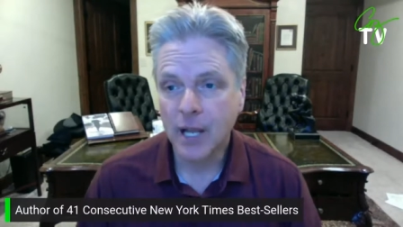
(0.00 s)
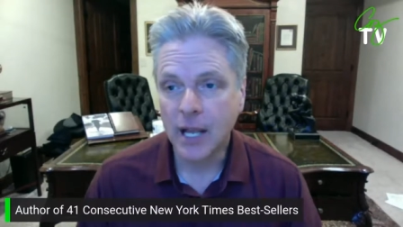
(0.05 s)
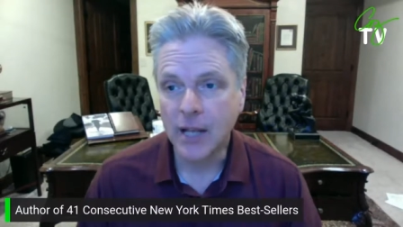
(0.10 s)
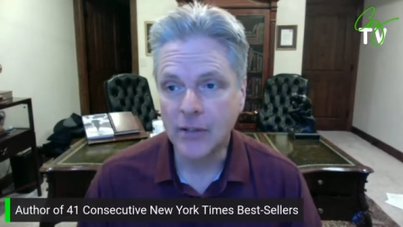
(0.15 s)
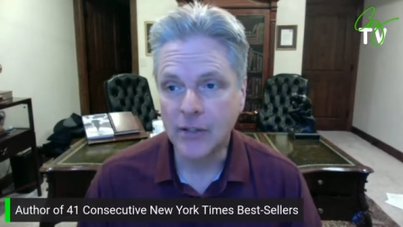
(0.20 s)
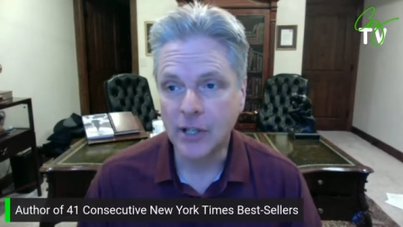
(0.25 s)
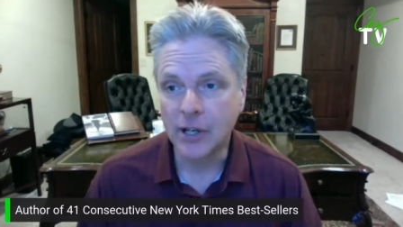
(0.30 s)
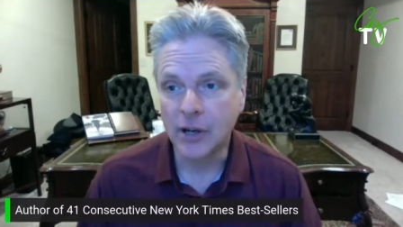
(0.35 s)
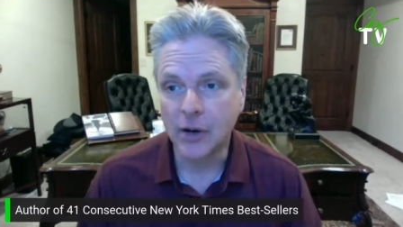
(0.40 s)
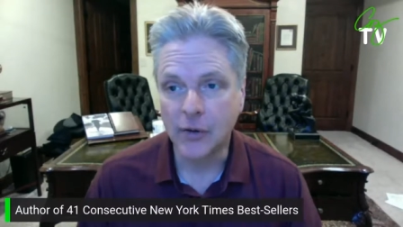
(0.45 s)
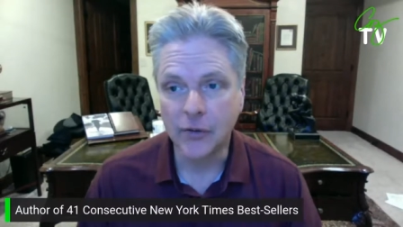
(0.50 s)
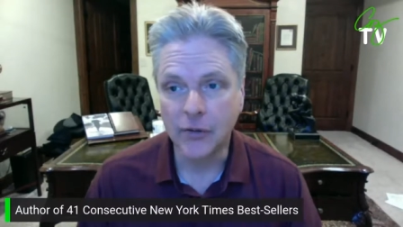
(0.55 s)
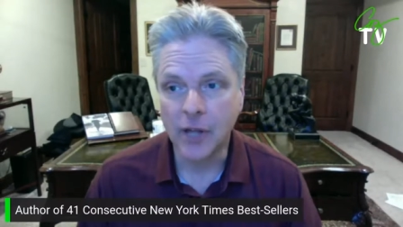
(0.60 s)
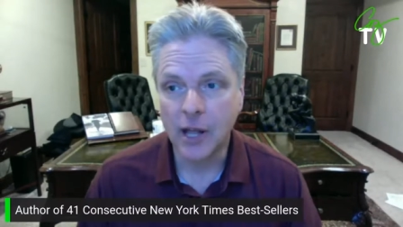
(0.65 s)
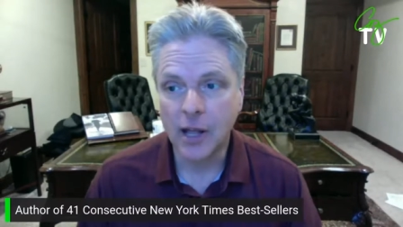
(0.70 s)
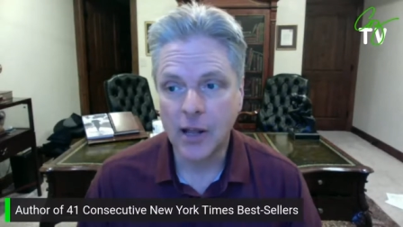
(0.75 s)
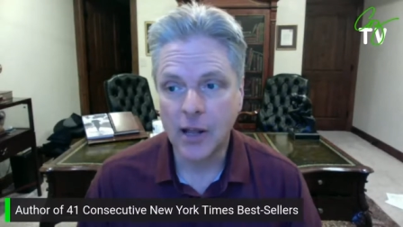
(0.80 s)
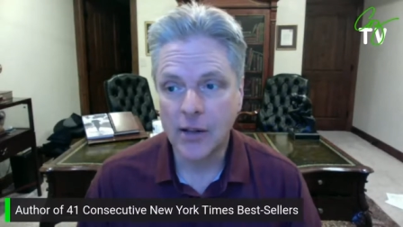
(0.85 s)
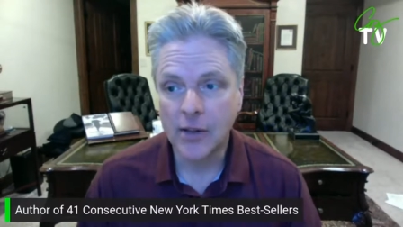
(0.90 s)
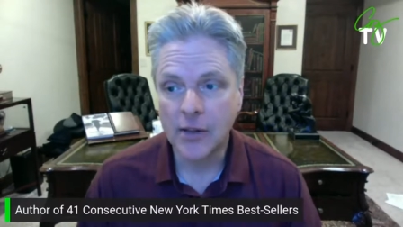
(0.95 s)
And she goes,
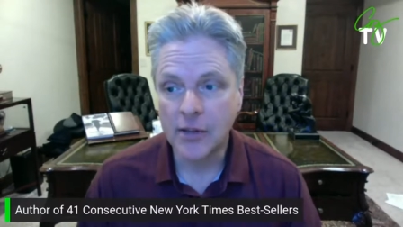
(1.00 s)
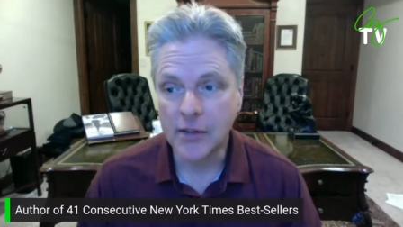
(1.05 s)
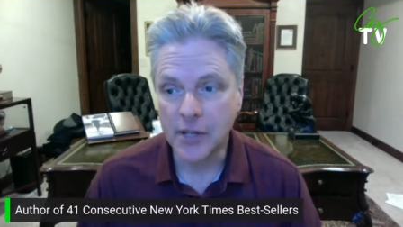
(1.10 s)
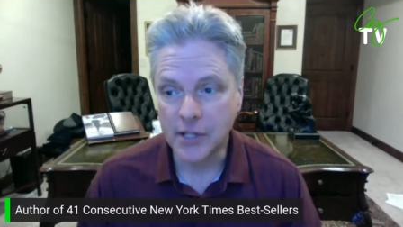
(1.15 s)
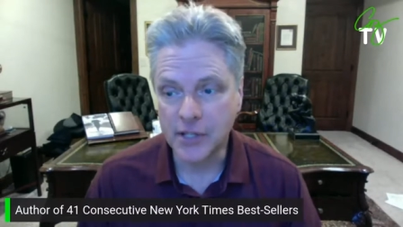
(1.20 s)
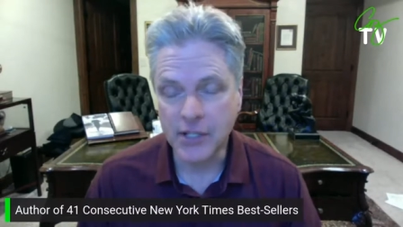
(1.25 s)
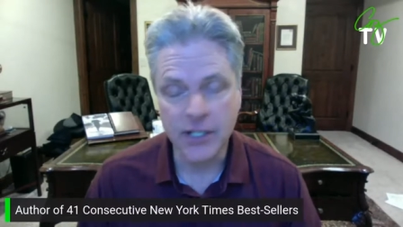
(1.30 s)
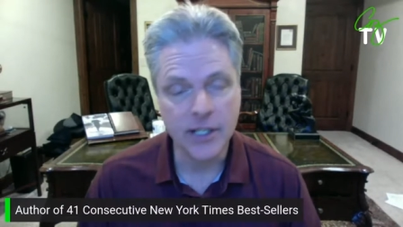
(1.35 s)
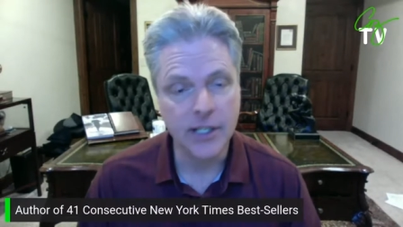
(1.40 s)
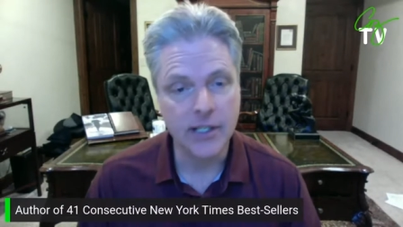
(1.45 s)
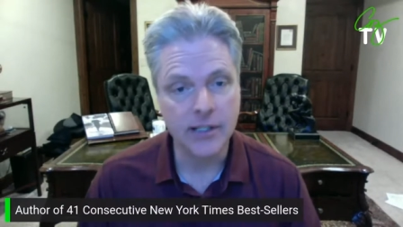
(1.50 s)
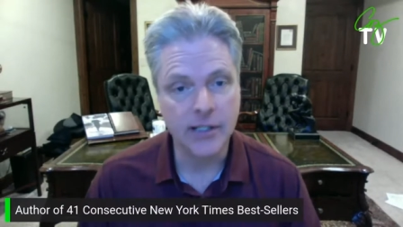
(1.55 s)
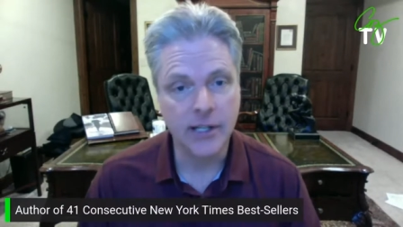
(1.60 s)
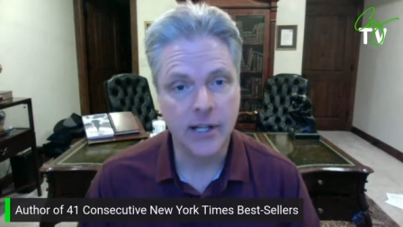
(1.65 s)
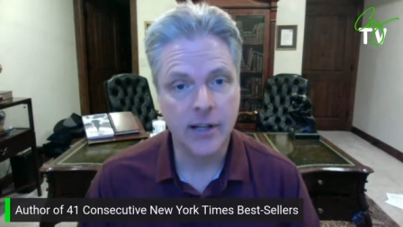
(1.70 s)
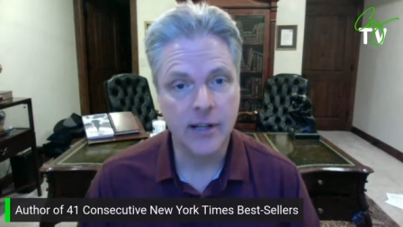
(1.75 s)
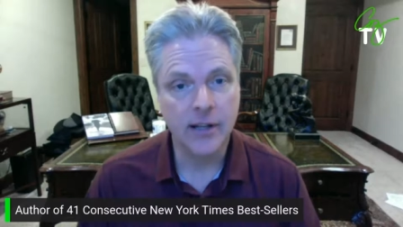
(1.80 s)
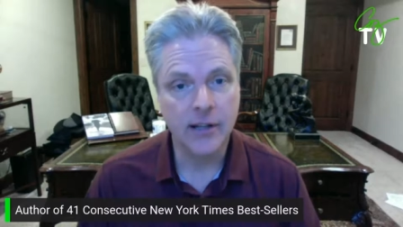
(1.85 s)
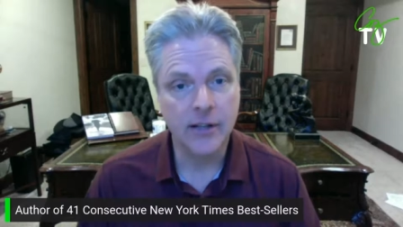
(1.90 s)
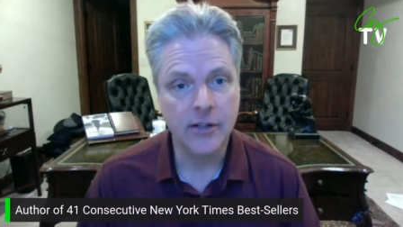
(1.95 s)
This is
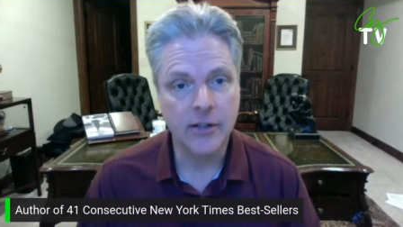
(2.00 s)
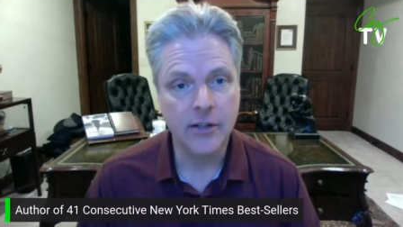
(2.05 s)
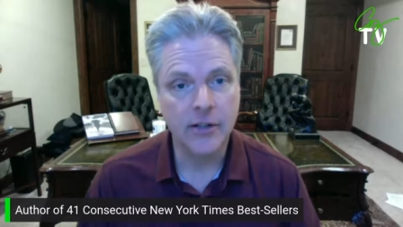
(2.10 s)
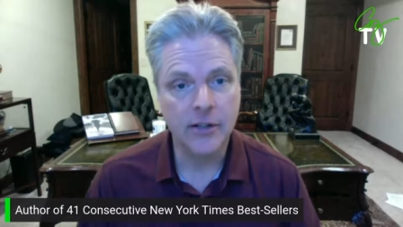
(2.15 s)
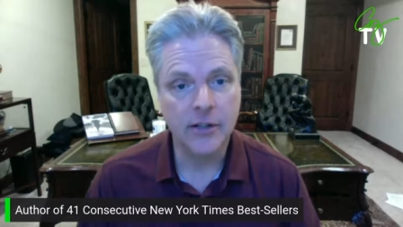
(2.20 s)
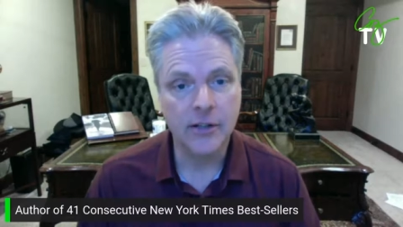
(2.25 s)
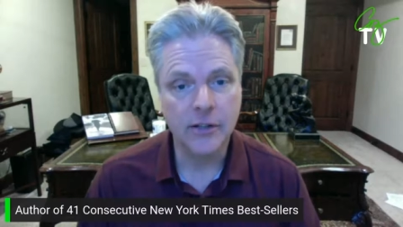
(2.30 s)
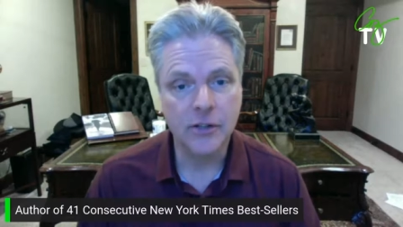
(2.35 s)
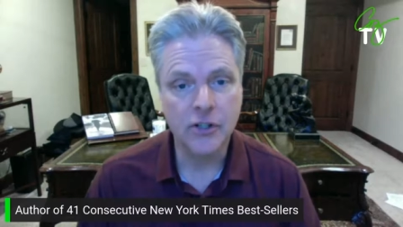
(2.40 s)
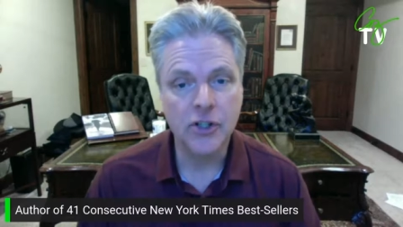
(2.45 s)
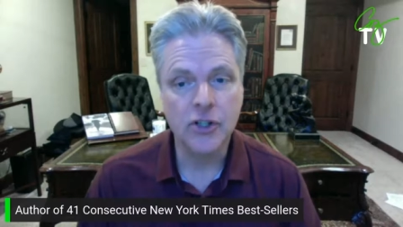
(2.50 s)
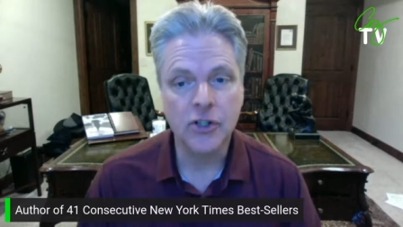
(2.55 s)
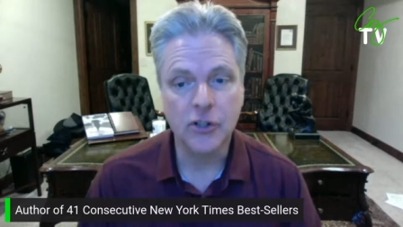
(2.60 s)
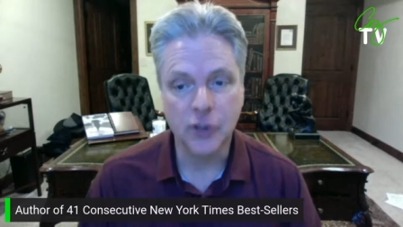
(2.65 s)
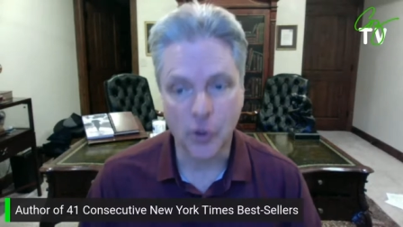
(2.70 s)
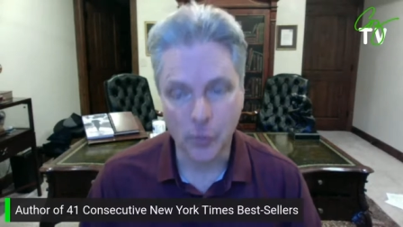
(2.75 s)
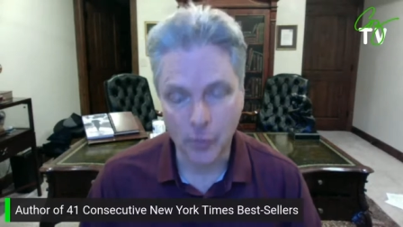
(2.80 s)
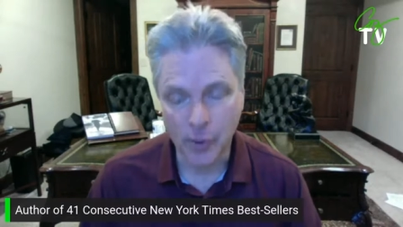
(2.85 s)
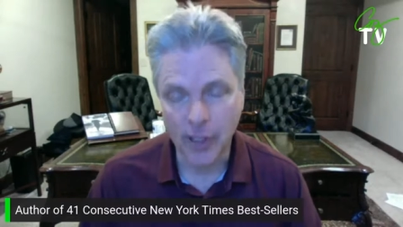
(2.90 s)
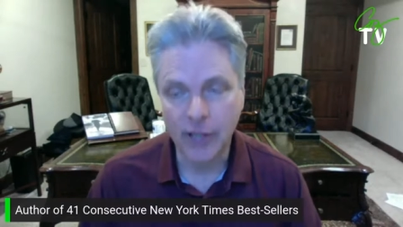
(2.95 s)

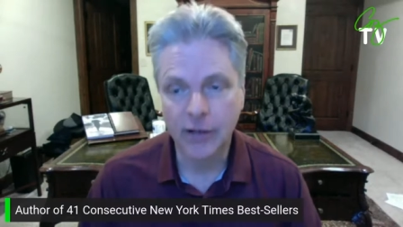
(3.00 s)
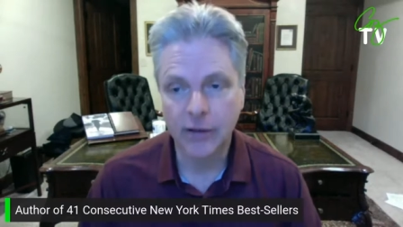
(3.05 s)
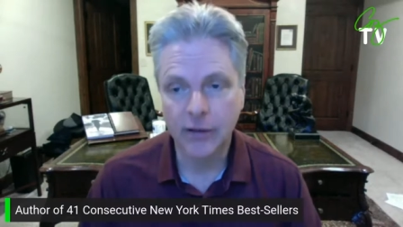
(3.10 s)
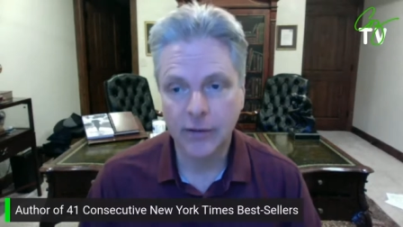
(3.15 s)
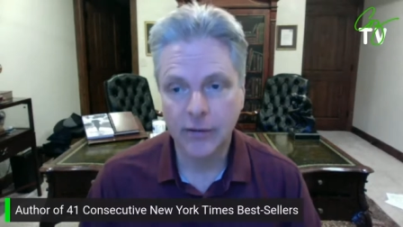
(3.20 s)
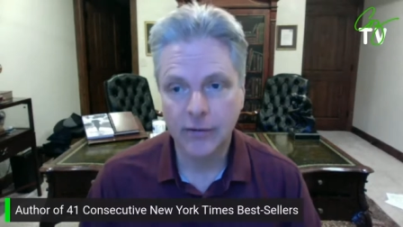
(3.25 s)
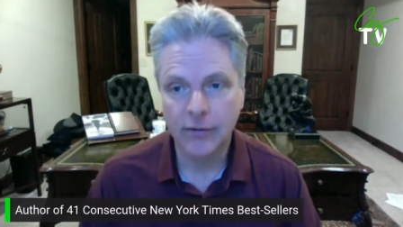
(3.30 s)
stupid.